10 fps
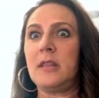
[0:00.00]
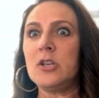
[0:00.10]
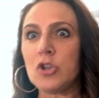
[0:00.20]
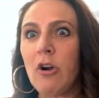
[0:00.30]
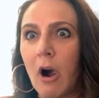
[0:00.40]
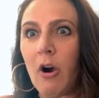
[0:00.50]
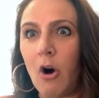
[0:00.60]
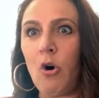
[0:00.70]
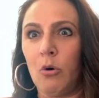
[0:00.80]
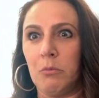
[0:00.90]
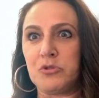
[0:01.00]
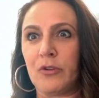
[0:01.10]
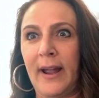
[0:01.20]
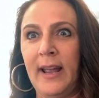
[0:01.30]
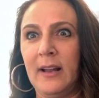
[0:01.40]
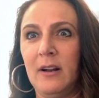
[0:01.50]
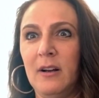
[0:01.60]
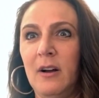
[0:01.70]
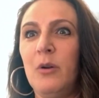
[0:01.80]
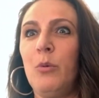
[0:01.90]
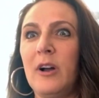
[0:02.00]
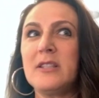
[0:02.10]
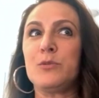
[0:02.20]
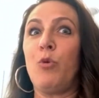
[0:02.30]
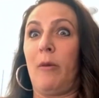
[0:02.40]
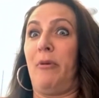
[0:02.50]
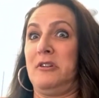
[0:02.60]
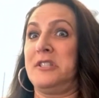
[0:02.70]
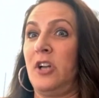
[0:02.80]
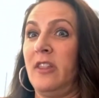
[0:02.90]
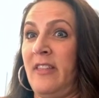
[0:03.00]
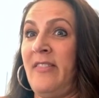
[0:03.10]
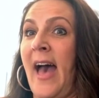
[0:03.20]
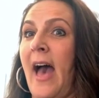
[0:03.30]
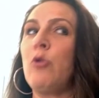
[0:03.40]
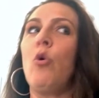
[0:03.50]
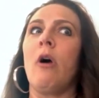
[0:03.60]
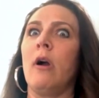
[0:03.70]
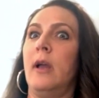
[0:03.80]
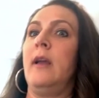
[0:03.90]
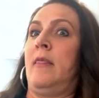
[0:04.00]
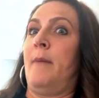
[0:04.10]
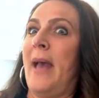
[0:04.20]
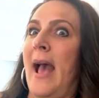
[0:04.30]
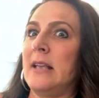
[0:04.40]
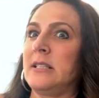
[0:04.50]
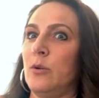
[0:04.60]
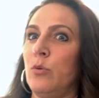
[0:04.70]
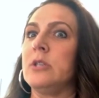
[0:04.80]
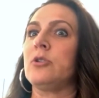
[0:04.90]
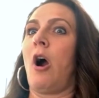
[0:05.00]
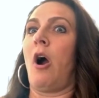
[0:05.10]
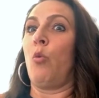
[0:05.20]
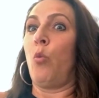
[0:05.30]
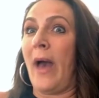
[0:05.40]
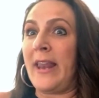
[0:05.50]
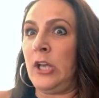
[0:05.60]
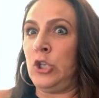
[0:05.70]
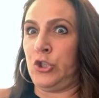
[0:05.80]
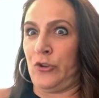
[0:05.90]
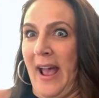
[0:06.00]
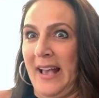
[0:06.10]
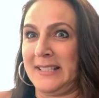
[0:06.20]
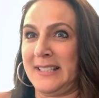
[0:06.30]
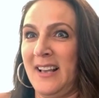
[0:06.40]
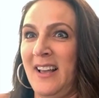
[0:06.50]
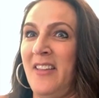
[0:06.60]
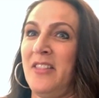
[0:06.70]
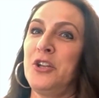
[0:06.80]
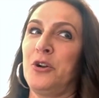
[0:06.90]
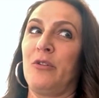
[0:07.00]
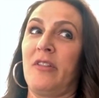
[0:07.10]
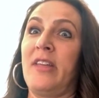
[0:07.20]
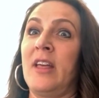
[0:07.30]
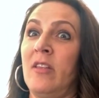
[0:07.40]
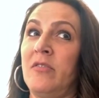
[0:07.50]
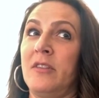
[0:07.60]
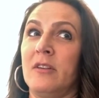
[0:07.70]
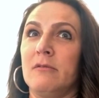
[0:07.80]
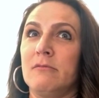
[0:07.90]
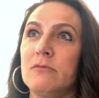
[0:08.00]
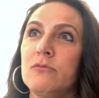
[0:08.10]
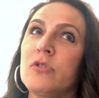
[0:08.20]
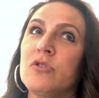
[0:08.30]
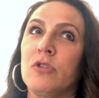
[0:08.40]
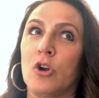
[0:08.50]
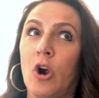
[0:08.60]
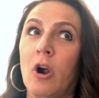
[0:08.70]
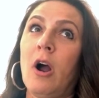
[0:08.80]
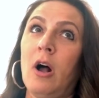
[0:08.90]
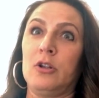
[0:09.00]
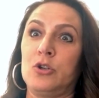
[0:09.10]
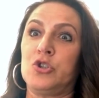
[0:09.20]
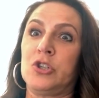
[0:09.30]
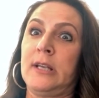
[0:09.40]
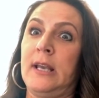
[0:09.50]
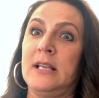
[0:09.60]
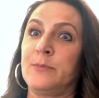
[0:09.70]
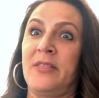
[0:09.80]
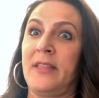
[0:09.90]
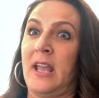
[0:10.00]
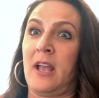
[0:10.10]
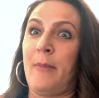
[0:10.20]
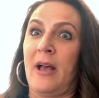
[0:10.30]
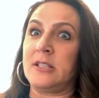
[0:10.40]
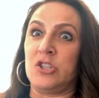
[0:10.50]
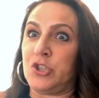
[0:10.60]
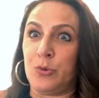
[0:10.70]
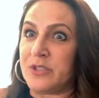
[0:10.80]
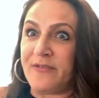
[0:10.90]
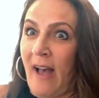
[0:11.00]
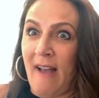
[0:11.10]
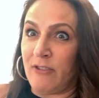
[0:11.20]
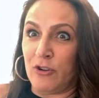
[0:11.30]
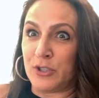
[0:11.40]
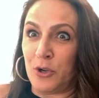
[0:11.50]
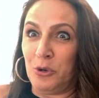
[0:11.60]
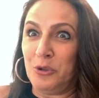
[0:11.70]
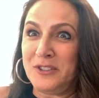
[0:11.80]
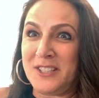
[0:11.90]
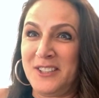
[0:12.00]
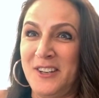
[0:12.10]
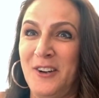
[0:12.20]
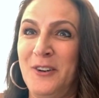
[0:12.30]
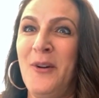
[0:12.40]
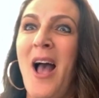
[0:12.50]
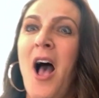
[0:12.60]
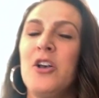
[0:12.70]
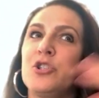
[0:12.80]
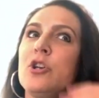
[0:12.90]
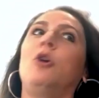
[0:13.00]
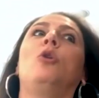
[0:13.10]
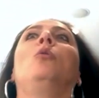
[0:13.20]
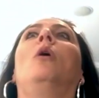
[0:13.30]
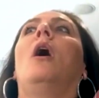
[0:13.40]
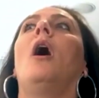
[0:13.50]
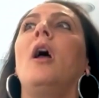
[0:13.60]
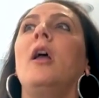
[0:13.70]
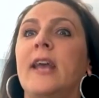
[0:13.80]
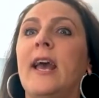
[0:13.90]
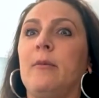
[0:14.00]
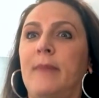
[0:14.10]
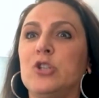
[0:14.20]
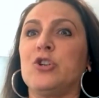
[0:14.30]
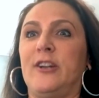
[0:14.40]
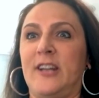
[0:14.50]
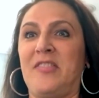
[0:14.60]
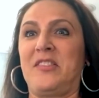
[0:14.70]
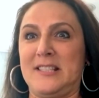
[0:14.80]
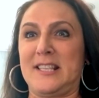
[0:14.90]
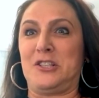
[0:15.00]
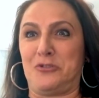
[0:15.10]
These are our homes, right? What's more personal than that? Or in the past, it was our wedding dress, the thing that the girl usually has been thinking about since she was 5 years old, So you got to make sure you get these things